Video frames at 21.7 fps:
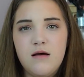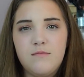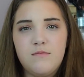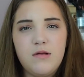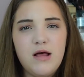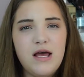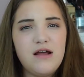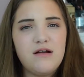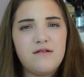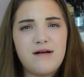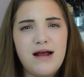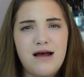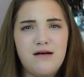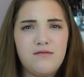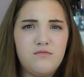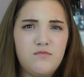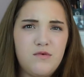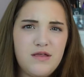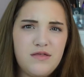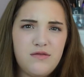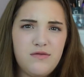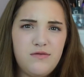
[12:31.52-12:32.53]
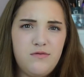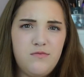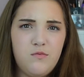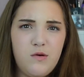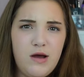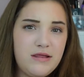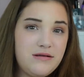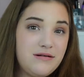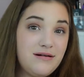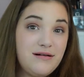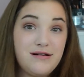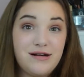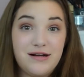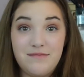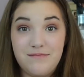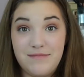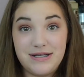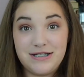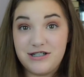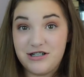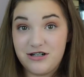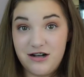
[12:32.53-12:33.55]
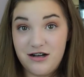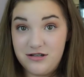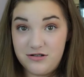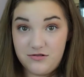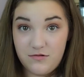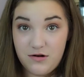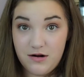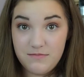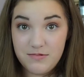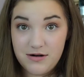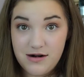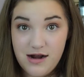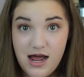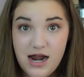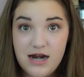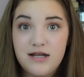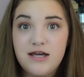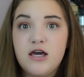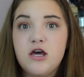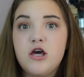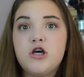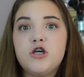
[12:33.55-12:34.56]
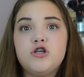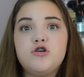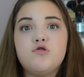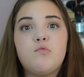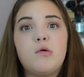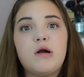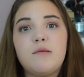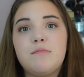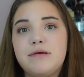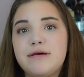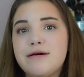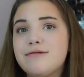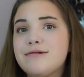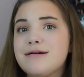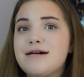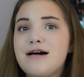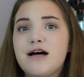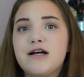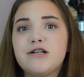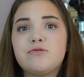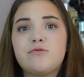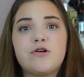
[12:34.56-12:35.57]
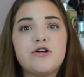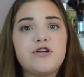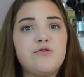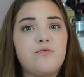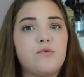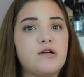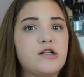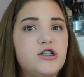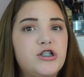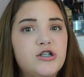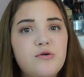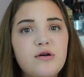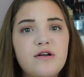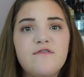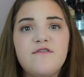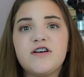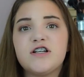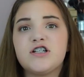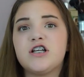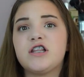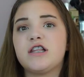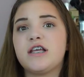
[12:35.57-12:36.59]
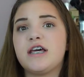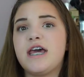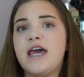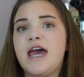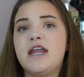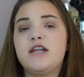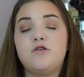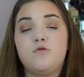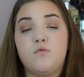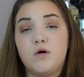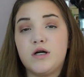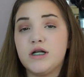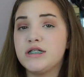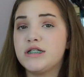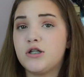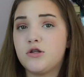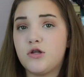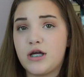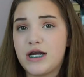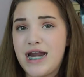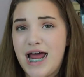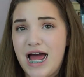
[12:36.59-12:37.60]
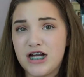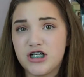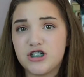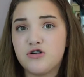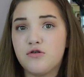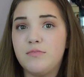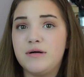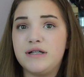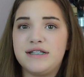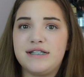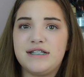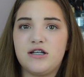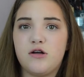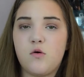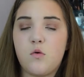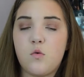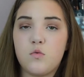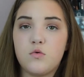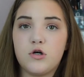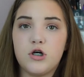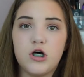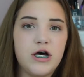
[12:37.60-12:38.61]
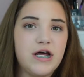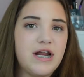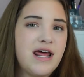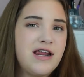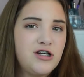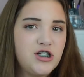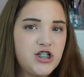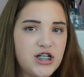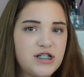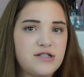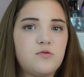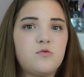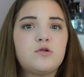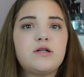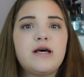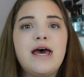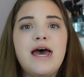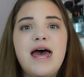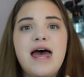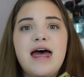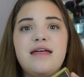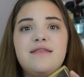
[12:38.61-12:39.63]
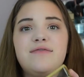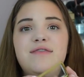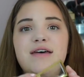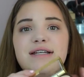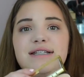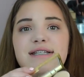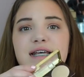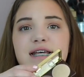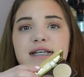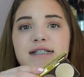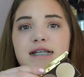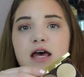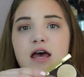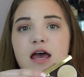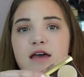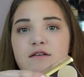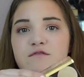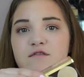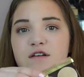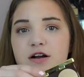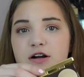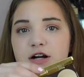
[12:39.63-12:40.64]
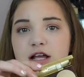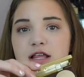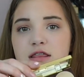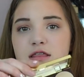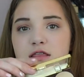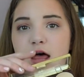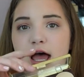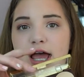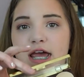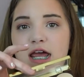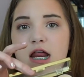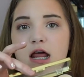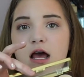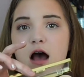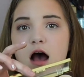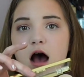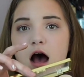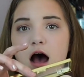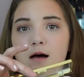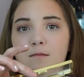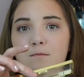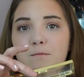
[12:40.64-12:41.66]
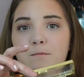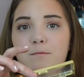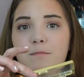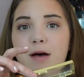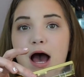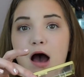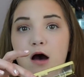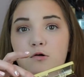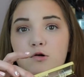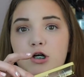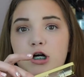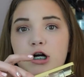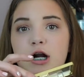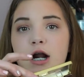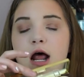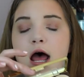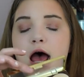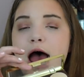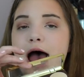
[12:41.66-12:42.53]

play around with whether you're going to mess your contour up or not. You want to be able to contour, you want to do it efficiently, and you want it to look natural but still good and chiseled. This is a very light powder,